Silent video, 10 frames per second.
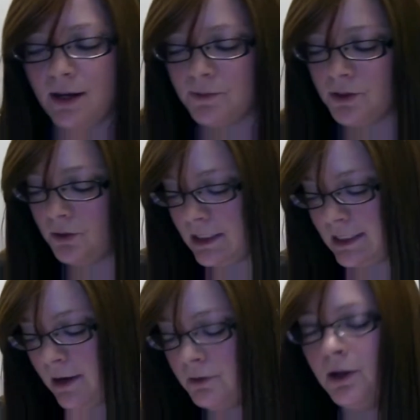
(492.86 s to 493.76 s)
So you can
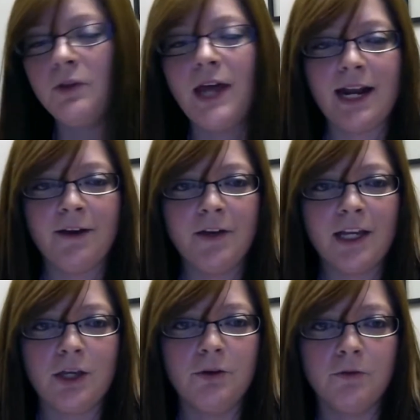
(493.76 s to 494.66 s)
download that
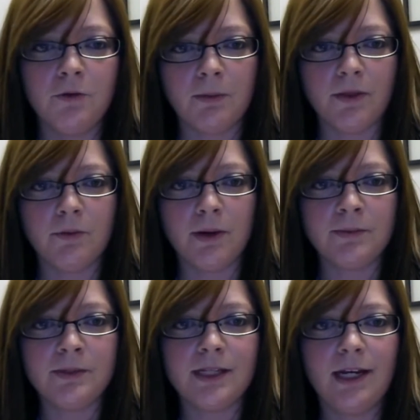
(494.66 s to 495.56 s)
FAQ form on the
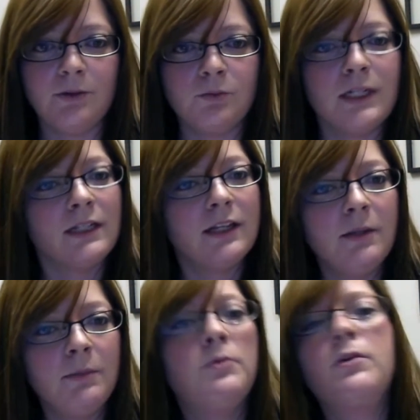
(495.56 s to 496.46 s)
website and read a
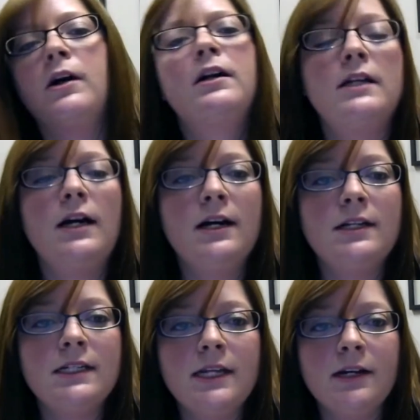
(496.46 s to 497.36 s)
little bit more
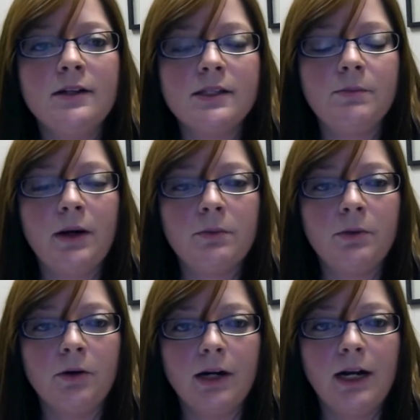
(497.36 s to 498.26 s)
details about the
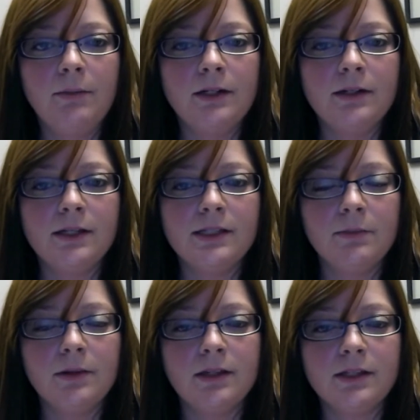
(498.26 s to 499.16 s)
program and
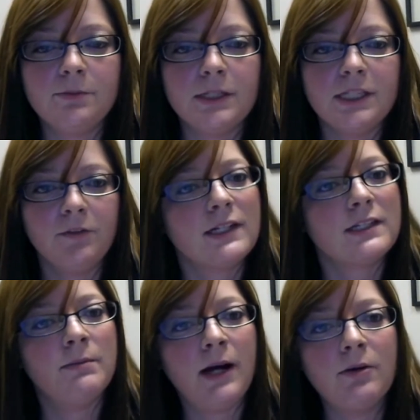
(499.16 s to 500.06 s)
some of the
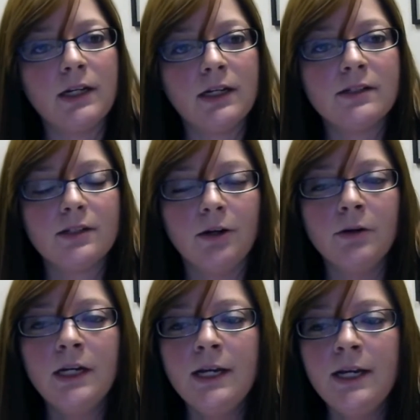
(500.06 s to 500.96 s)
specifics about it.
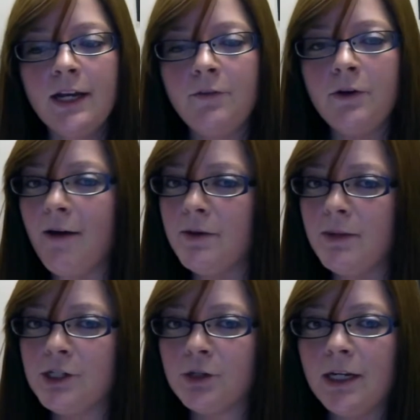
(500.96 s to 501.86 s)
So if you haven't
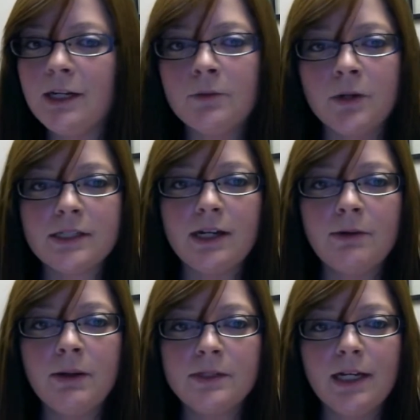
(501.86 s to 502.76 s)
made your way to the WorkStudy
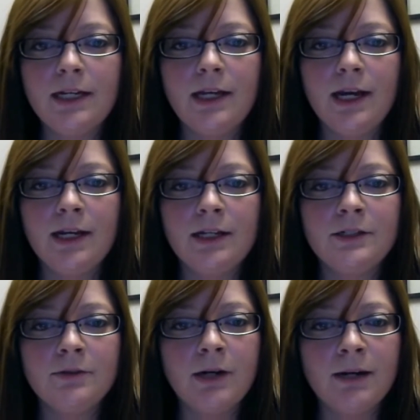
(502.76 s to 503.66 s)
website yet, I
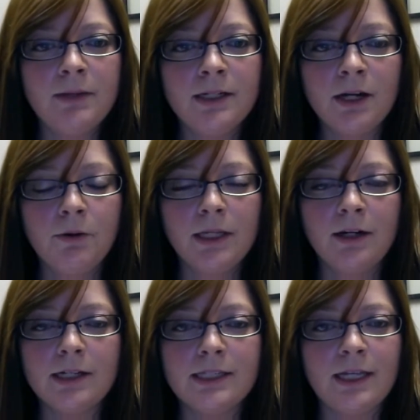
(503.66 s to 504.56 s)
do recommend going
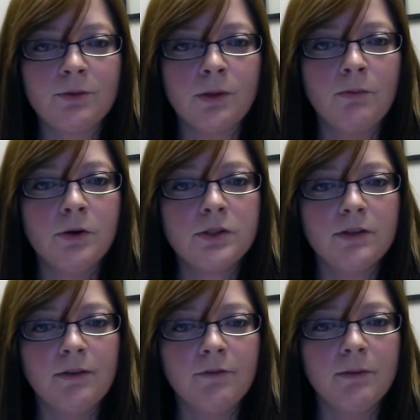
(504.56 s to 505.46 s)
there, because that's where most
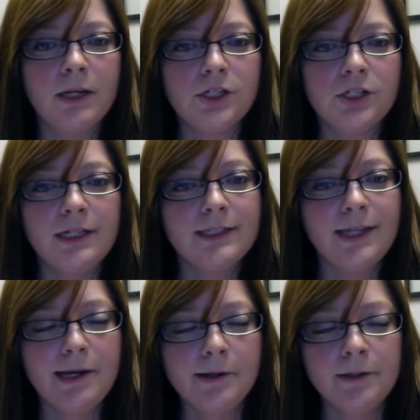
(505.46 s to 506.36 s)
of the information is
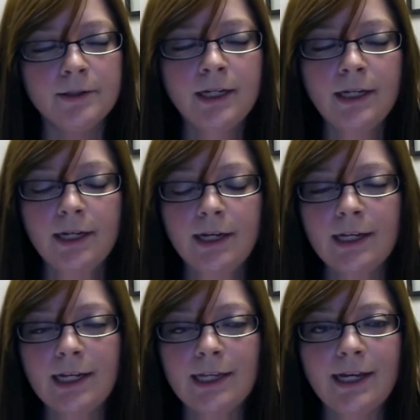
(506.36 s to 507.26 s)
held.
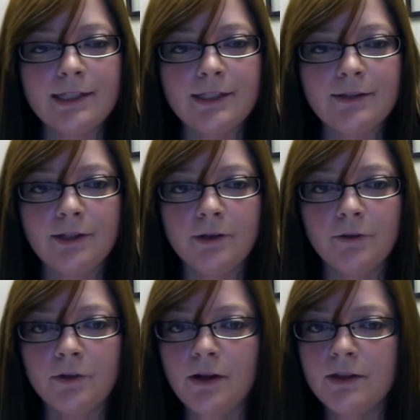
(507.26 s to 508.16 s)
And again, that's,
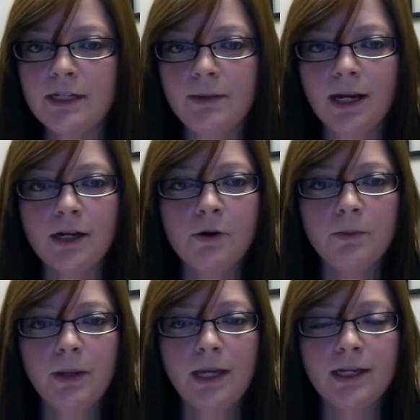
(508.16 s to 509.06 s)
if you're on the DMACC
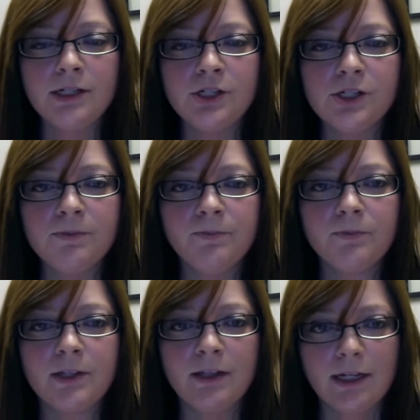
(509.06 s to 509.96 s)
homepage,
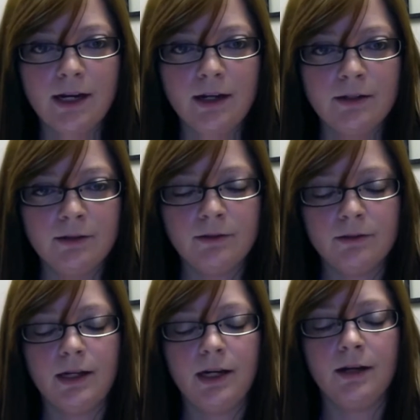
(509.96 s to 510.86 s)
click on
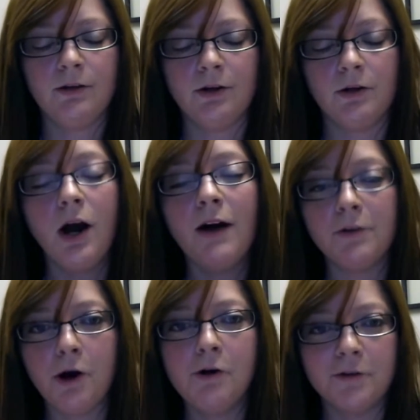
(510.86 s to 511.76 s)
or
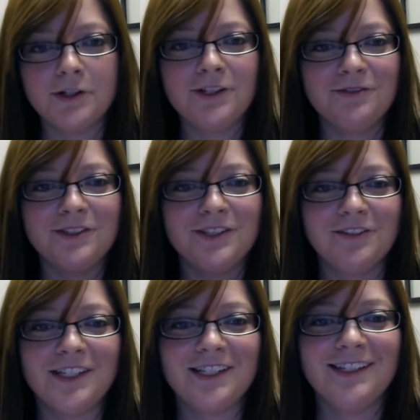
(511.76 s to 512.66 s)
hover over Student
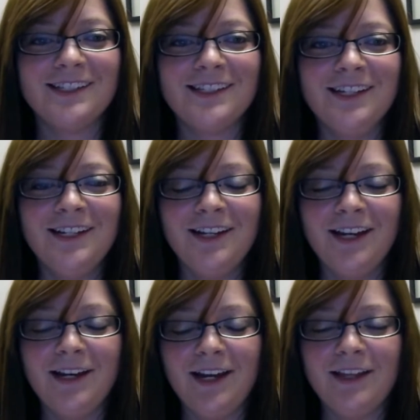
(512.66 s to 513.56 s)
Services,
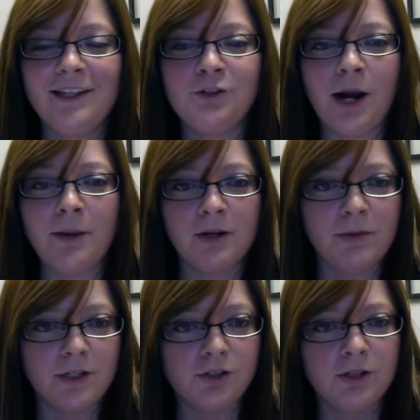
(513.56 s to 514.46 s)
and the drop-down
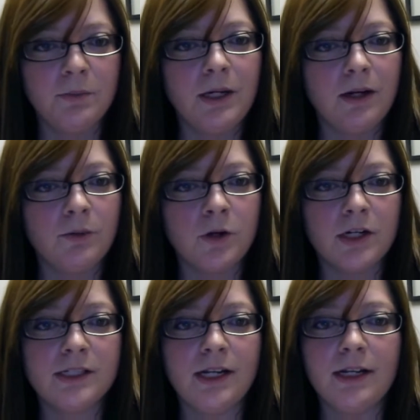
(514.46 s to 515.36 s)
menu should appear, and
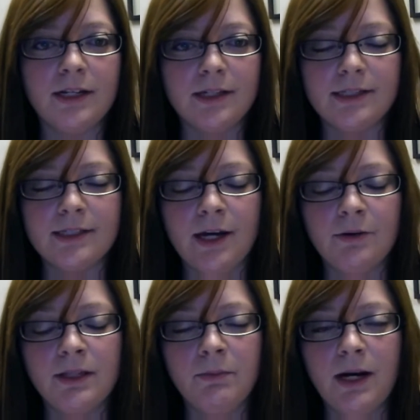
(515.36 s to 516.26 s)
WorkStudy is
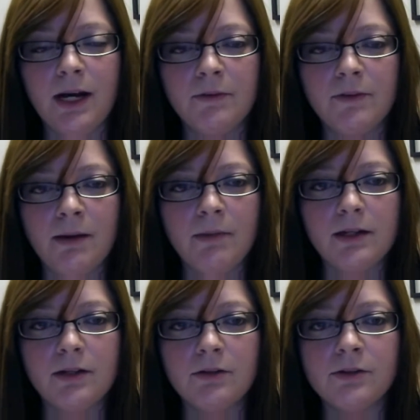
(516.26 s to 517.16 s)
down at the bottom of that
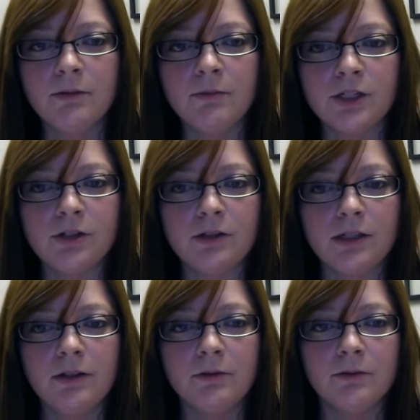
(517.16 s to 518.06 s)
menu. So make sure
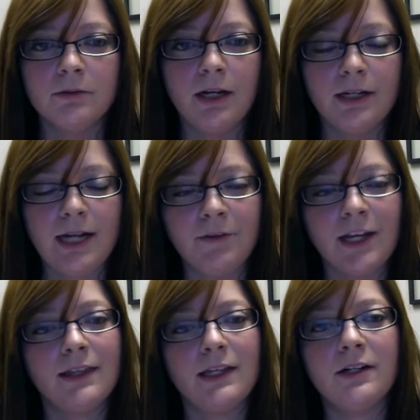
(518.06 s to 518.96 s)
that you
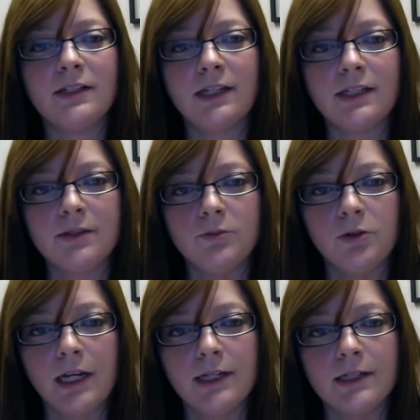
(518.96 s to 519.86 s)
navigate there to get some
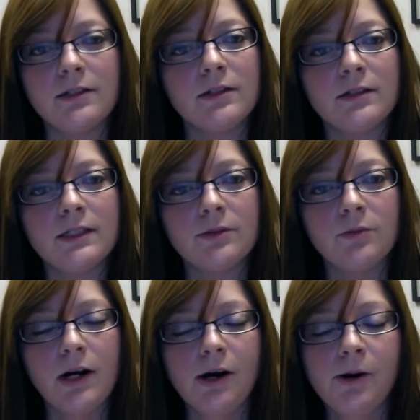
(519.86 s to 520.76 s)
more answers as
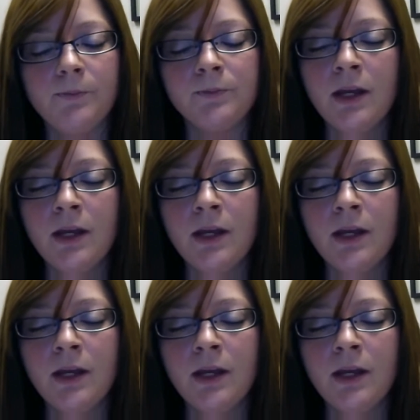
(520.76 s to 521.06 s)
well.